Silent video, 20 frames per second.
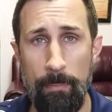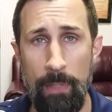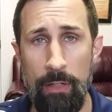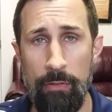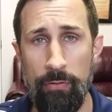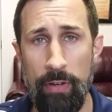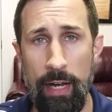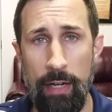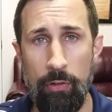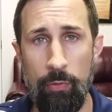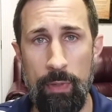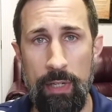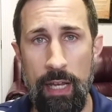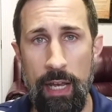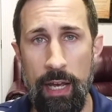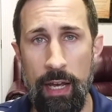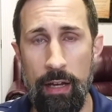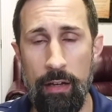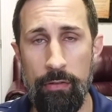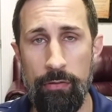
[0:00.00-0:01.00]
In fact, we
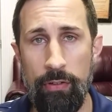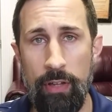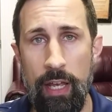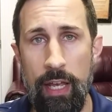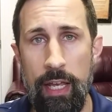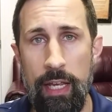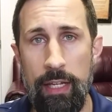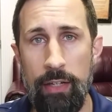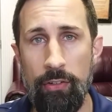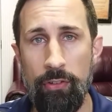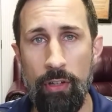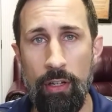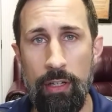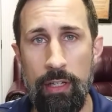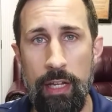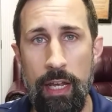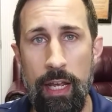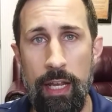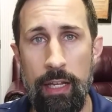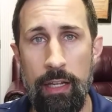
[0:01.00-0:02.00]
have a
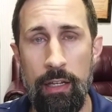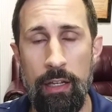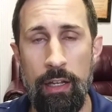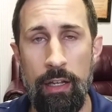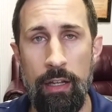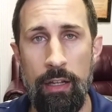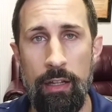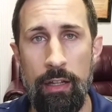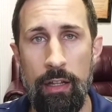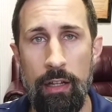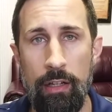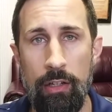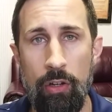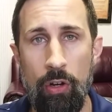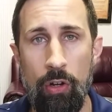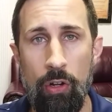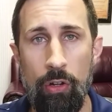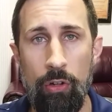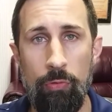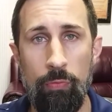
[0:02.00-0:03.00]
Sunday
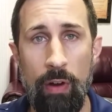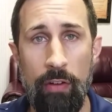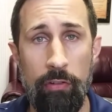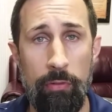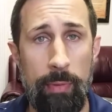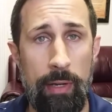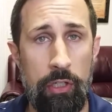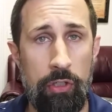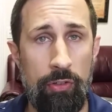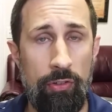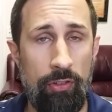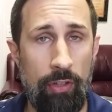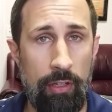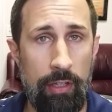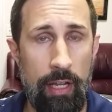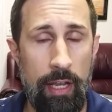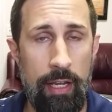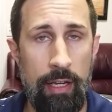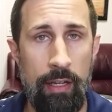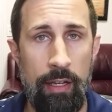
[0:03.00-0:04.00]
called Reformation
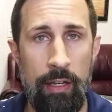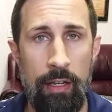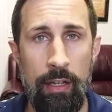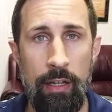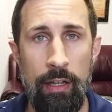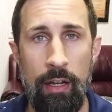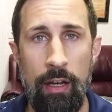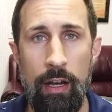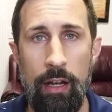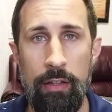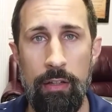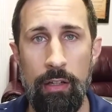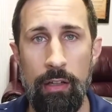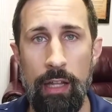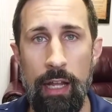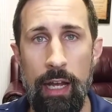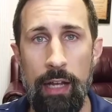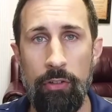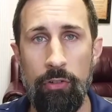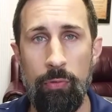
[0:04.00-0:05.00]
Sunday on the
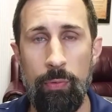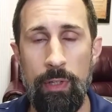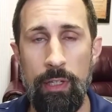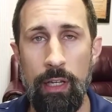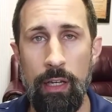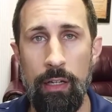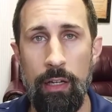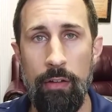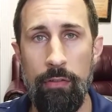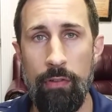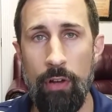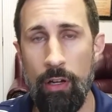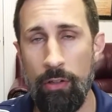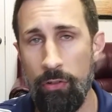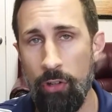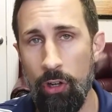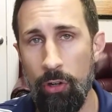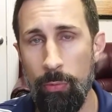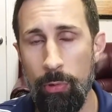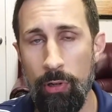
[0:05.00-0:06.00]
last weekend of
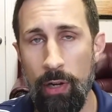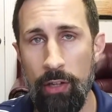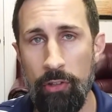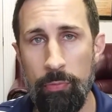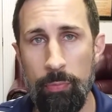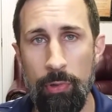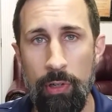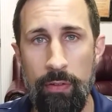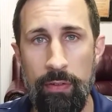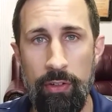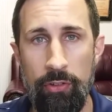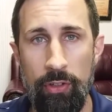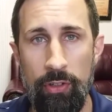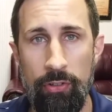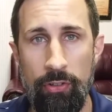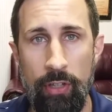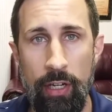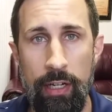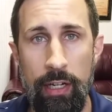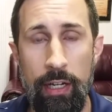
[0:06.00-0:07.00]
October, as previously
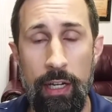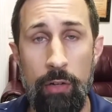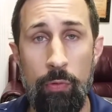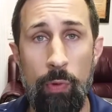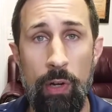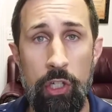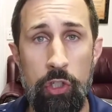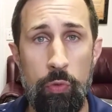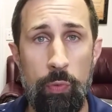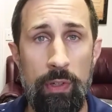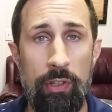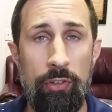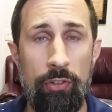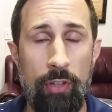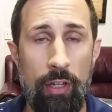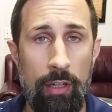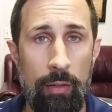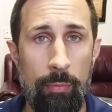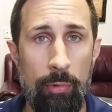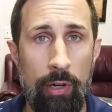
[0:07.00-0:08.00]
stated, in which we
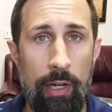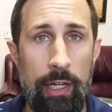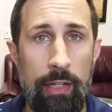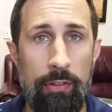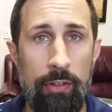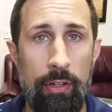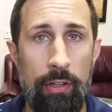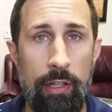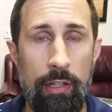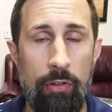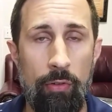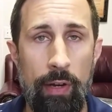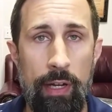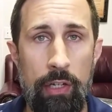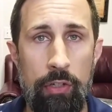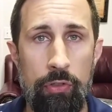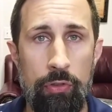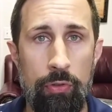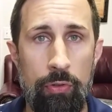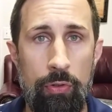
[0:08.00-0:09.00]
celebrate the
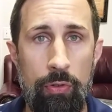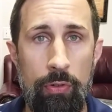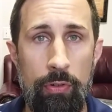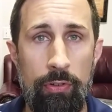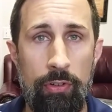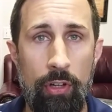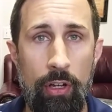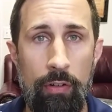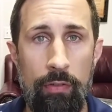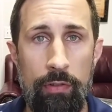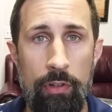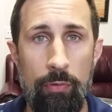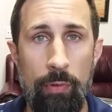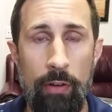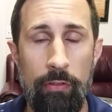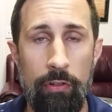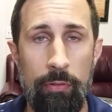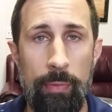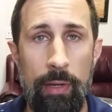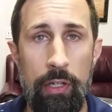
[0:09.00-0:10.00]
great truths of the
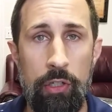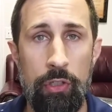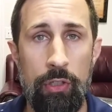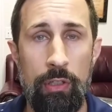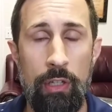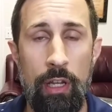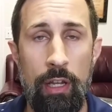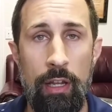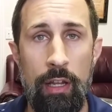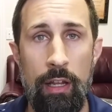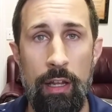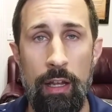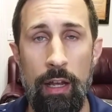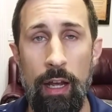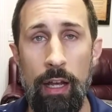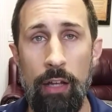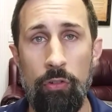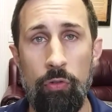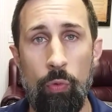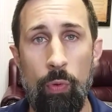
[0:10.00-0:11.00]
Reformation
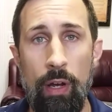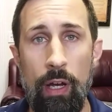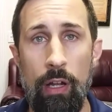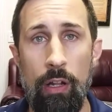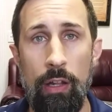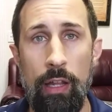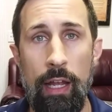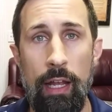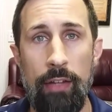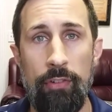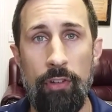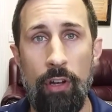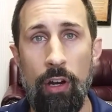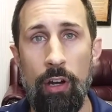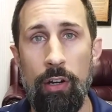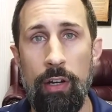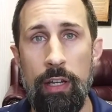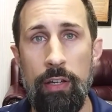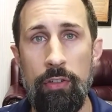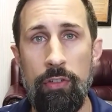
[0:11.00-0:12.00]
as well as
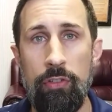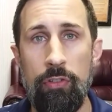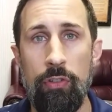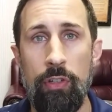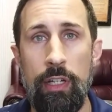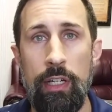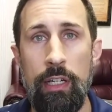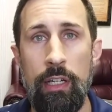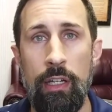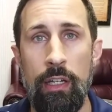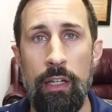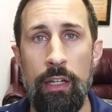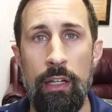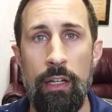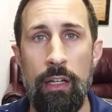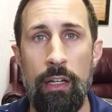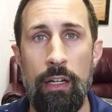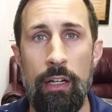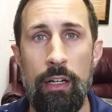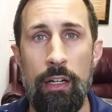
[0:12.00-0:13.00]
our history
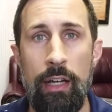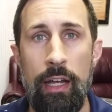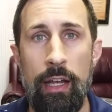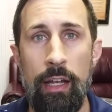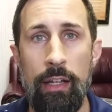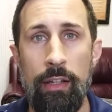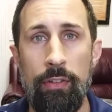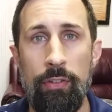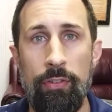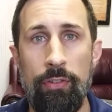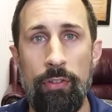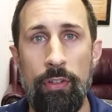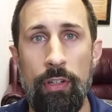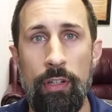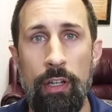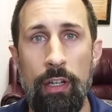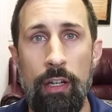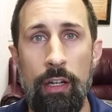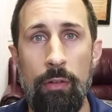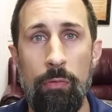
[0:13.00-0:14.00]
uh, as
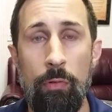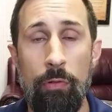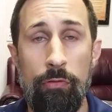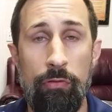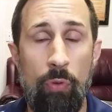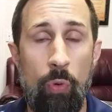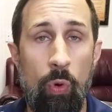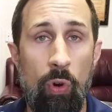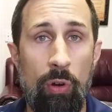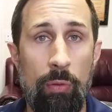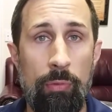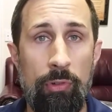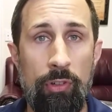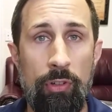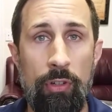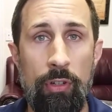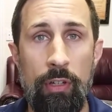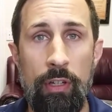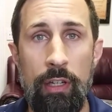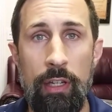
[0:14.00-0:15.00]
uh, Reformed
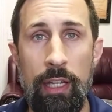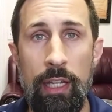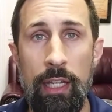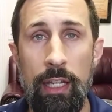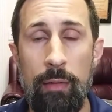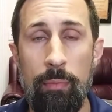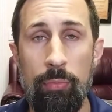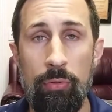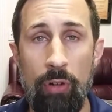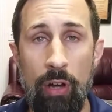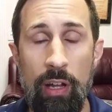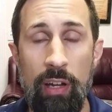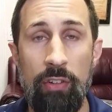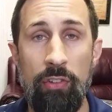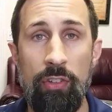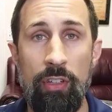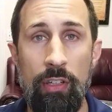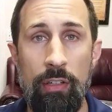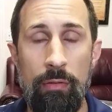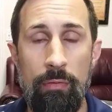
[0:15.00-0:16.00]
and
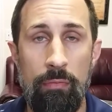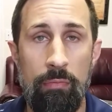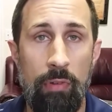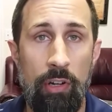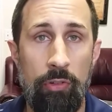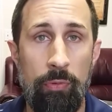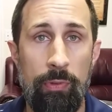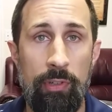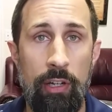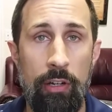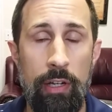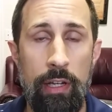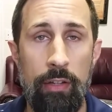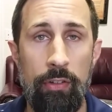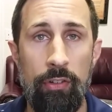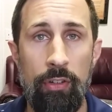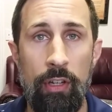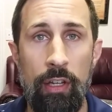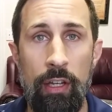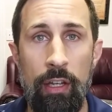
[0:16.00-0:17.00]
Protestant
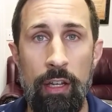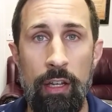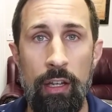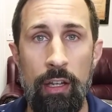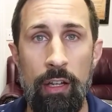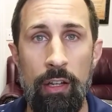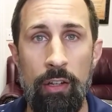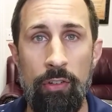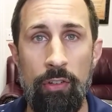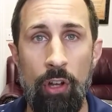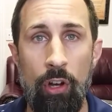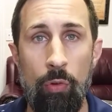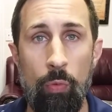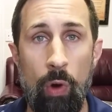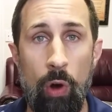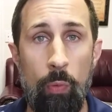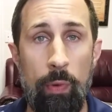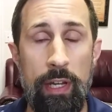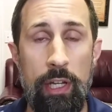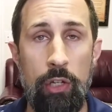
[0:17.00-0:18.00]
Presbyterians. So,
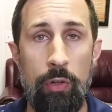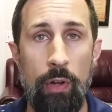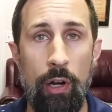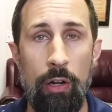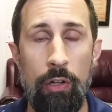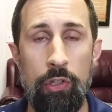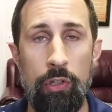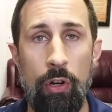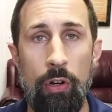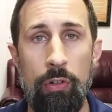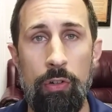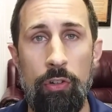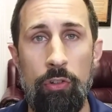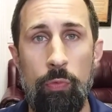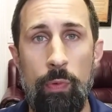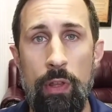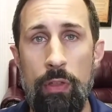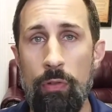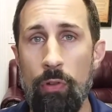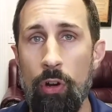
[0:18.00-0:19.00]
what we do in our church is
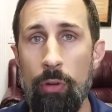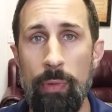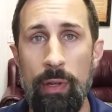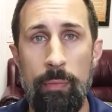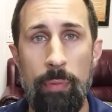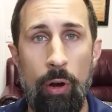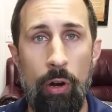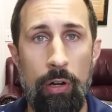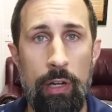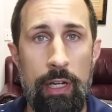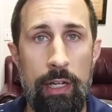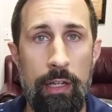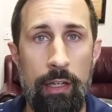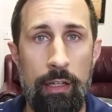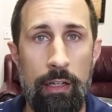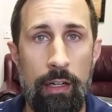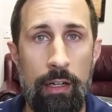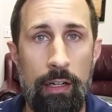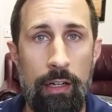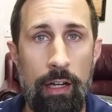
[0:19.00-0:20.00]
we throw a big party.
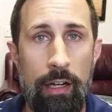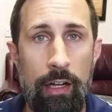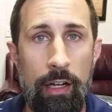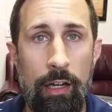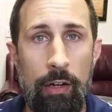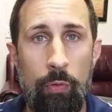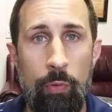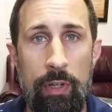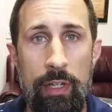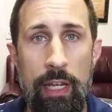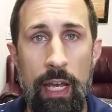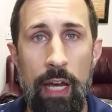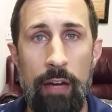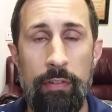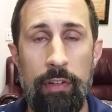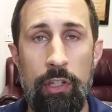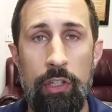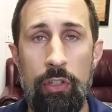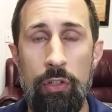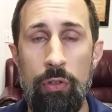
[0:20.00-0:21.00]
Uh, we
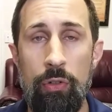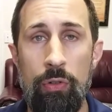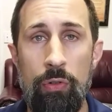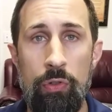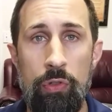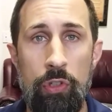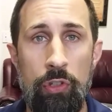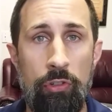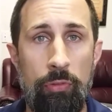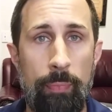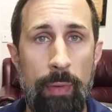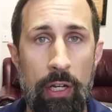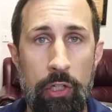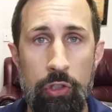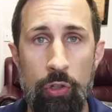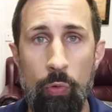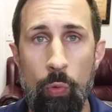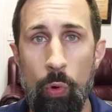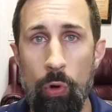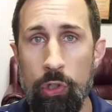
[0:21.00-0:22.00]
have a huge
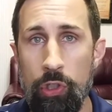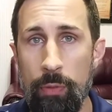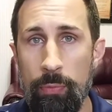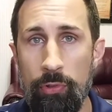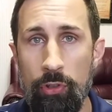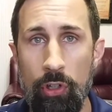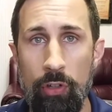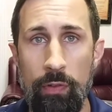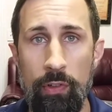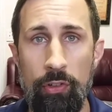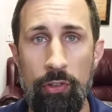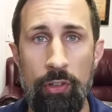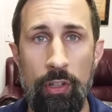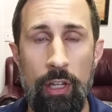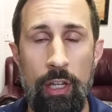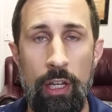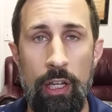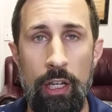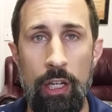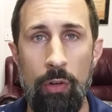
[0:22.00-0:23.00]
special worship service.
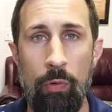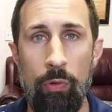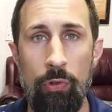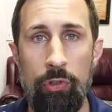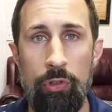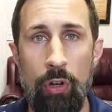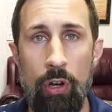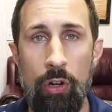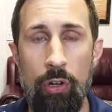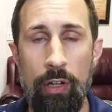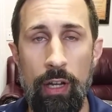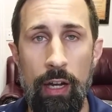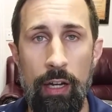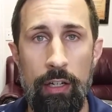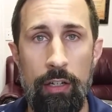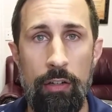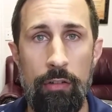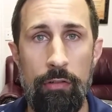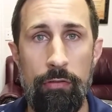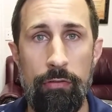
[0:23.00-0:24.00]
We'll do all
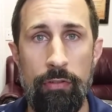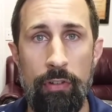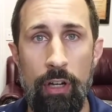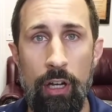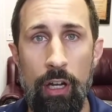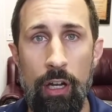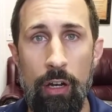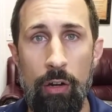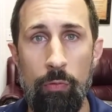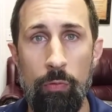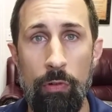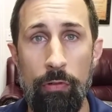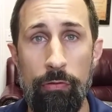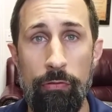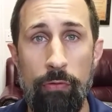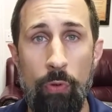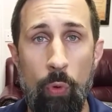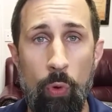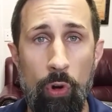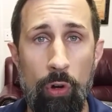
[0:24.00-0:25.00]
kind of uh,
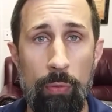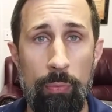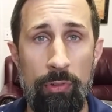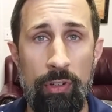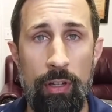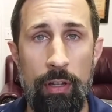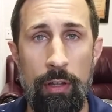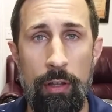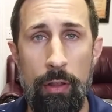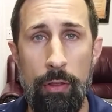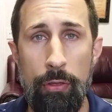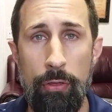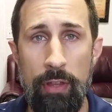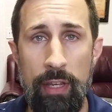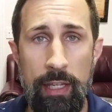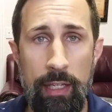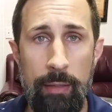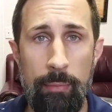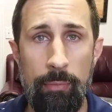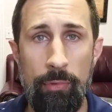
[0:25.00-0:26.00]
Reformed
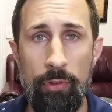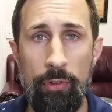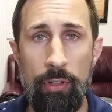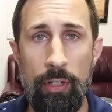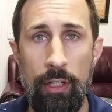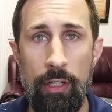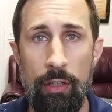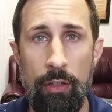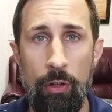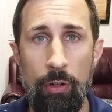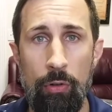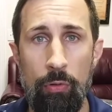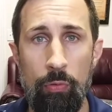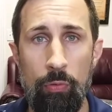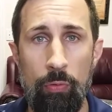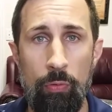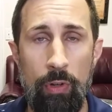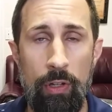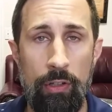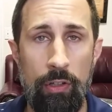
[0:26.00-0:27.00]
themes in the
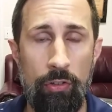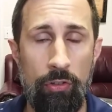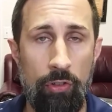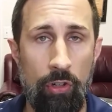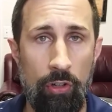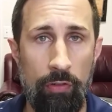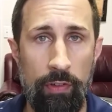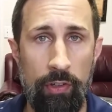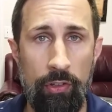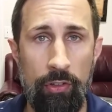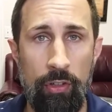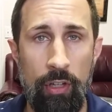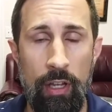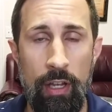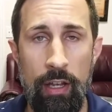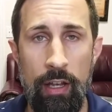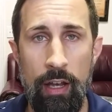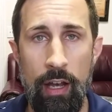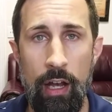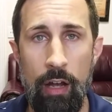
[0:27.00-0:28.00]
in the service.
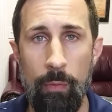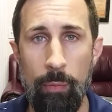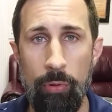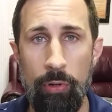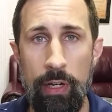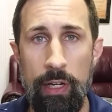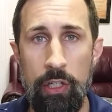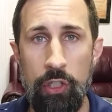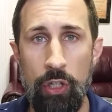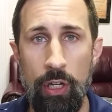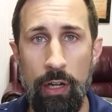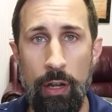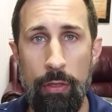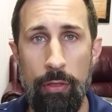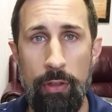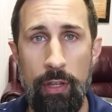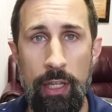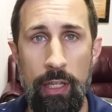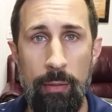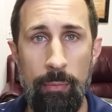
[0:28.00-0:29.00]
I'll preach on a
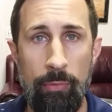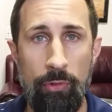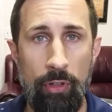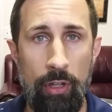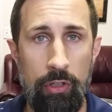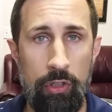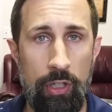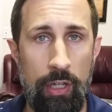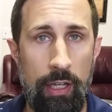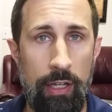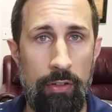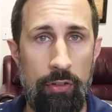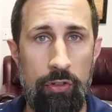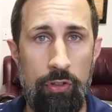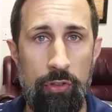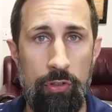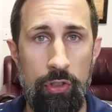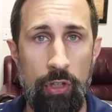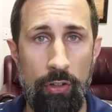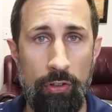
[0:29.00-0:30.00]
theme such as
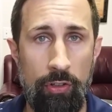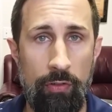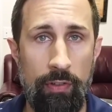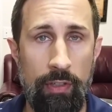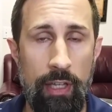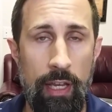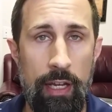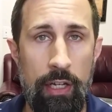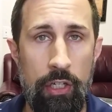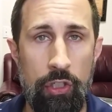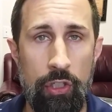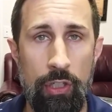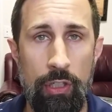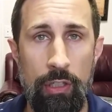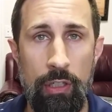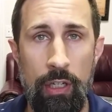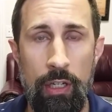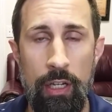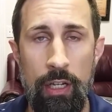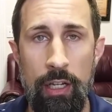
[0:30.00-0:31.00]

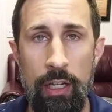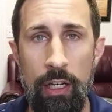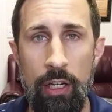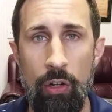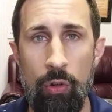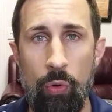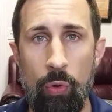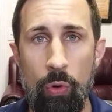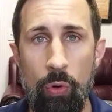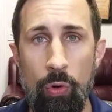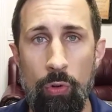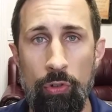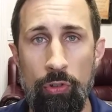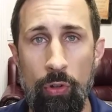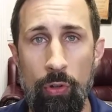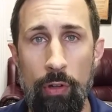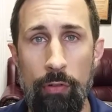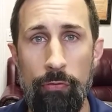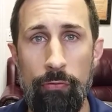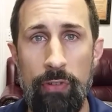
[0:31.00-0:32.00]
justification, or
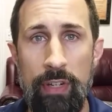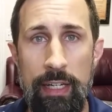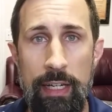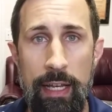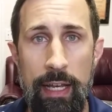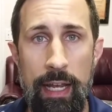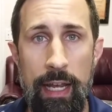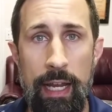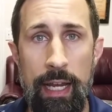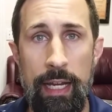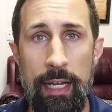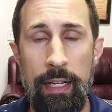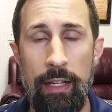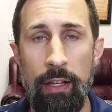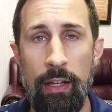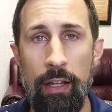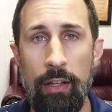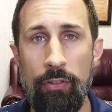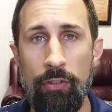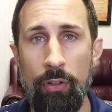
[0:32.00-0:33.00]
sola fide,
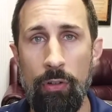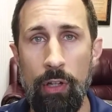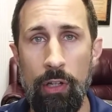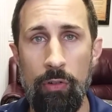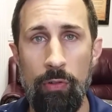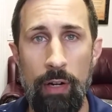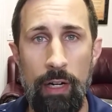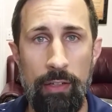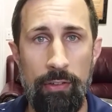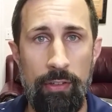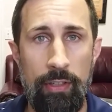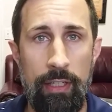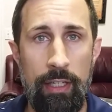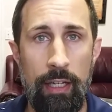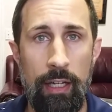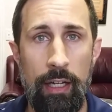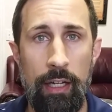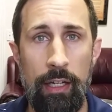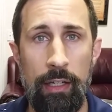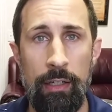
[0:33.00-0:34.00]
uh, sola
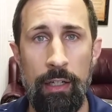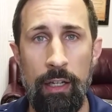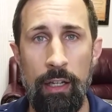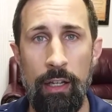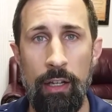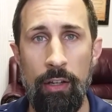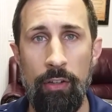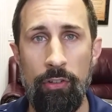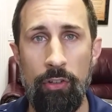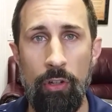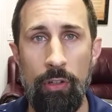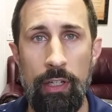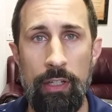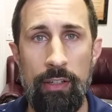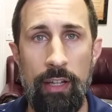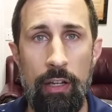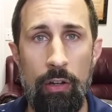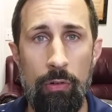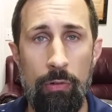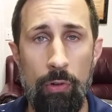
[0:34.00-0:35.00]
gratia, Soli
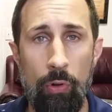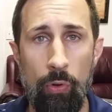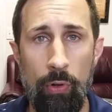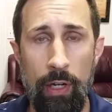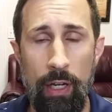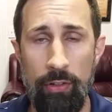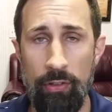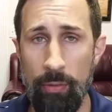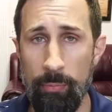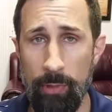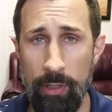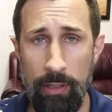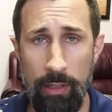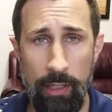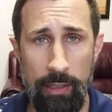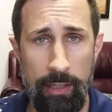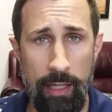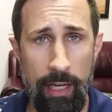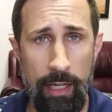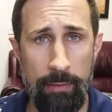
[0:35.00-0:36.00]
Deo Gloria, something
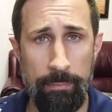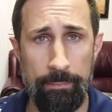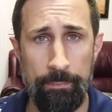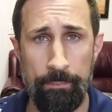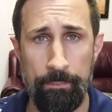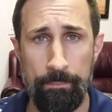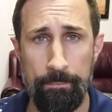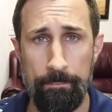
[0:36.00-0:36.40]
like that.